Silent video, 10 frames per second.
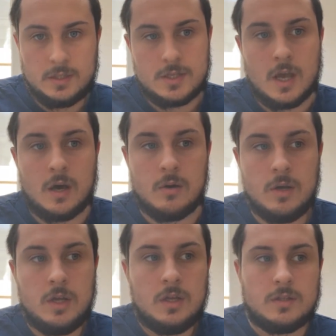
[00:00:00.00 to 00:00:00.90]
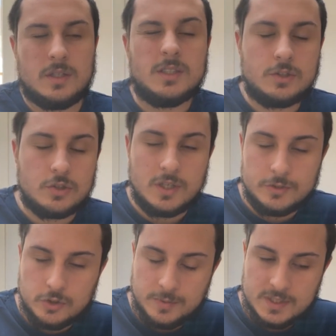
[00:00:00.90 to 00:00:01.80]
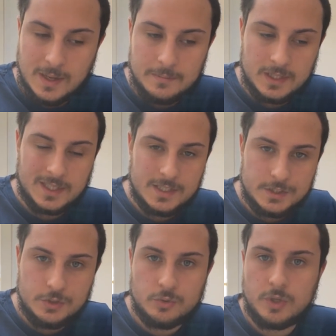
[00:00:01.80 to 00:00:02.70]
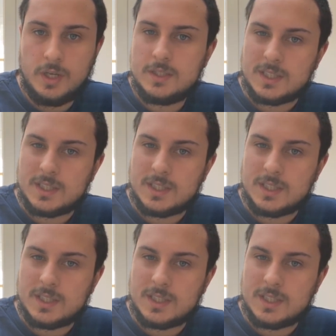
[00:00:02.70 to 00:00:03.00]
So it should be something easy to read,